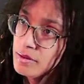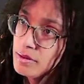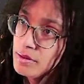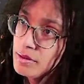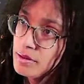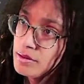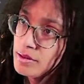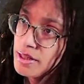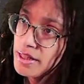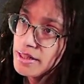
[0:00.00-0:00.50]

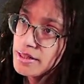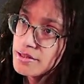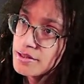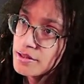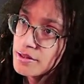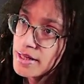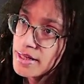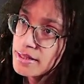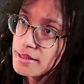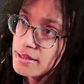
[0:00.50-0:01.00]
Okay, so
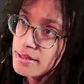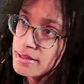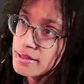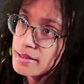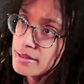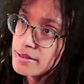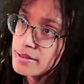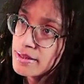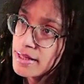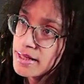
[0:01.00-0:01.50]
that's
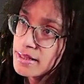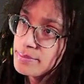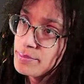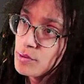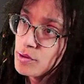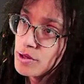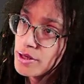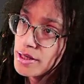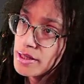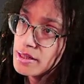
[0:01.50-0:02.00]

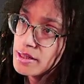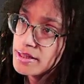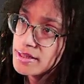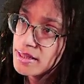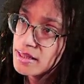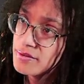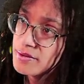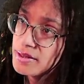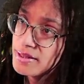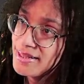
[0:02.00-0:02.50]
boring. Let's
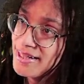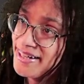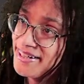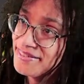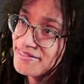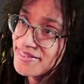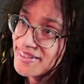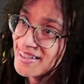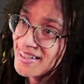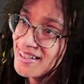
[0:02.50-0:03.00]
give it a
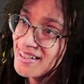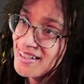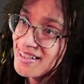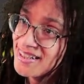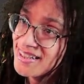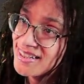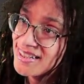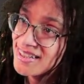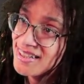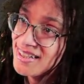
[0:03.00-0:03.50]
different
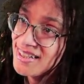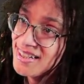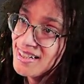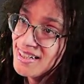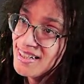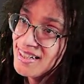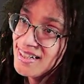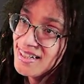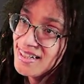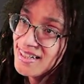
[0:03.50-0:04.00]
color.
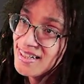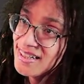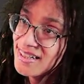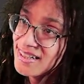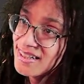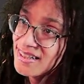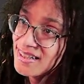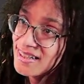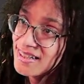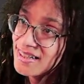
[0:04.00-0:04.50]

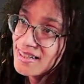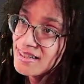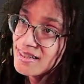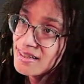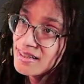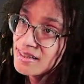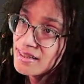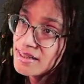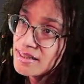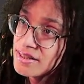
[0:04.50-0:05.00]

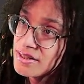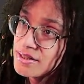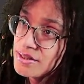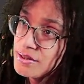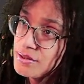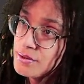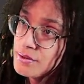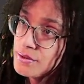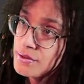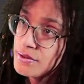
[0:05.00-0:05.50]
Let's
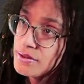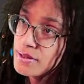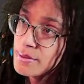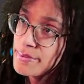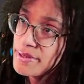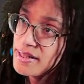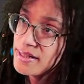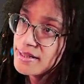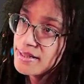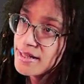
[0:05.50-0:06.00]
use, I
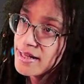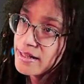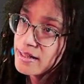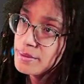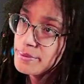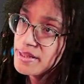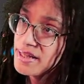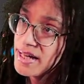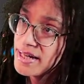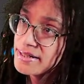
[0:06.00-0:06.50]
mean, it's not going to
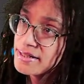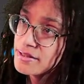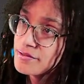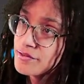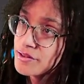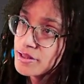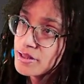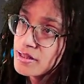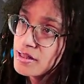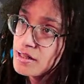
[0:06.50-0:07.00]
be that
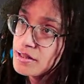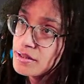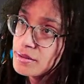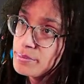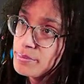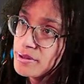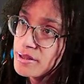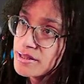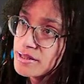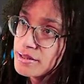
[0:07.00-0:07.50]
different a color,
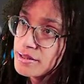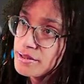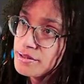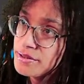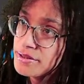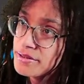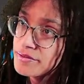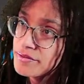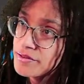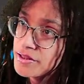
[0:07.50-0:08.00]
but it's a little
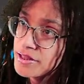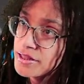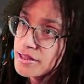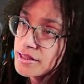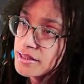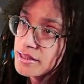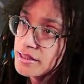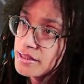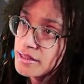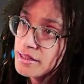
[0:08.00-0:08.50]
different.
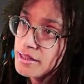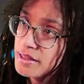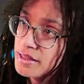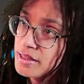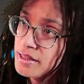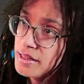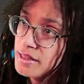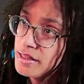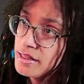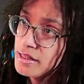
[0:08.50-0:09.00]

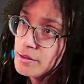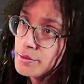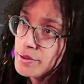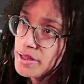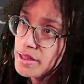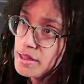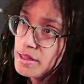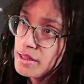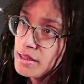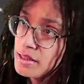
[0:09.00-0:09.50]
There we
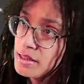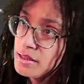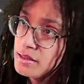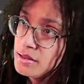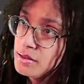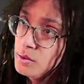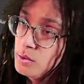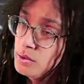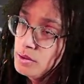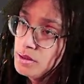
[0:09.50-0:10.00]

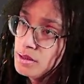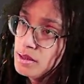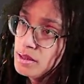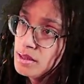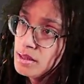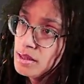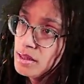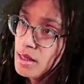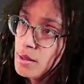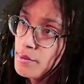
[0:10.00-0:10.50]
go.
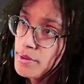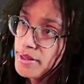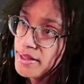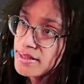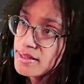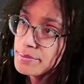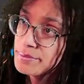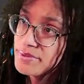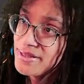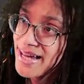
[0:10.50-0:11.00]
I'm going to get
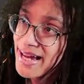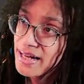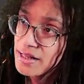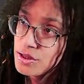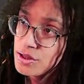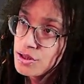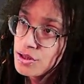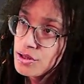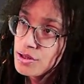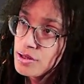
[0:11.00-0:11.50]
some
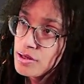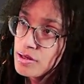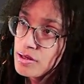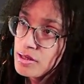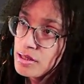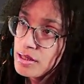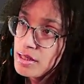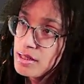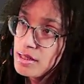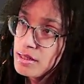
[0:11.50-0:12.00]
texture
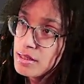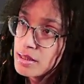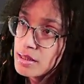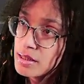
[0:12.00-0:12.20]
on it.